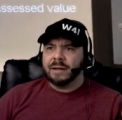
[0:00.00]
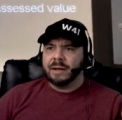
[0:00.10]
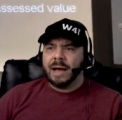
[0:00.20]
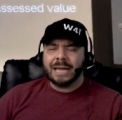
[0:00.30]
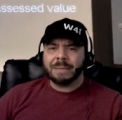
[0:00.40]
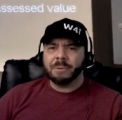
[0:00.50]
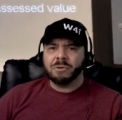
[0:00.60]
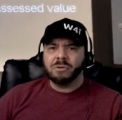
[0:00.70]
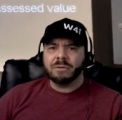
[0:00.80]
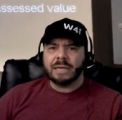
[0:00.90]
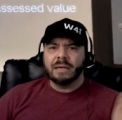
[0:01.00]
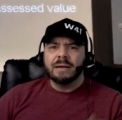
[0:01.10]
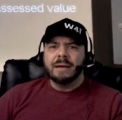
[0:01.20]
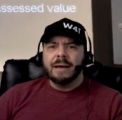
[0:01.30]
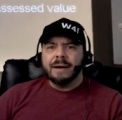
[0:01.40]
hospitals.
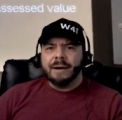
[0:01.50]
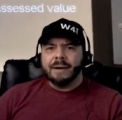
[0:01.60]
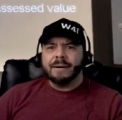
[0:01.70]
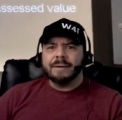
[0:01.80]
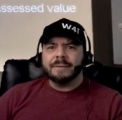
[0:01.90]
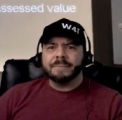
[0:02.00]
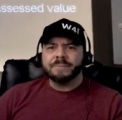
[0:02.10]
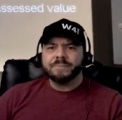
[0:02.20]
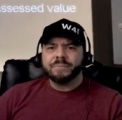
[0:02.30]
Um,